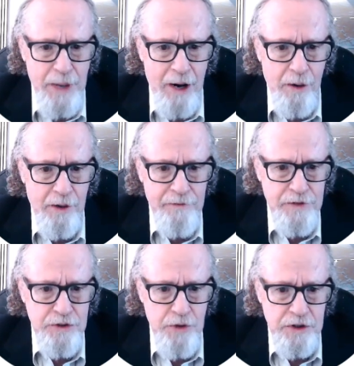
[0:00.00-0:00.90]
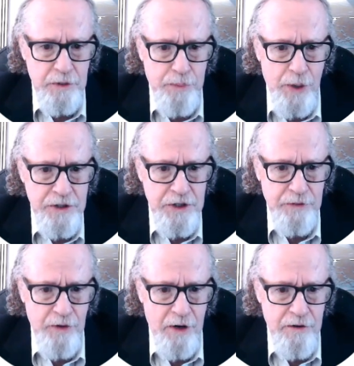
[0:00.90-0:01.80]
power infrastructure project
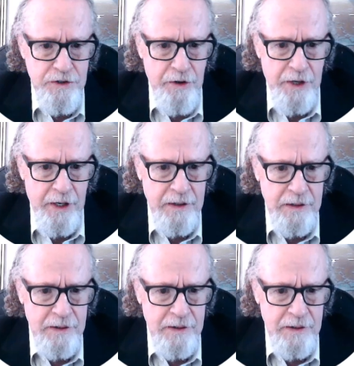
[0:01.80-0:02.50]
for Arizona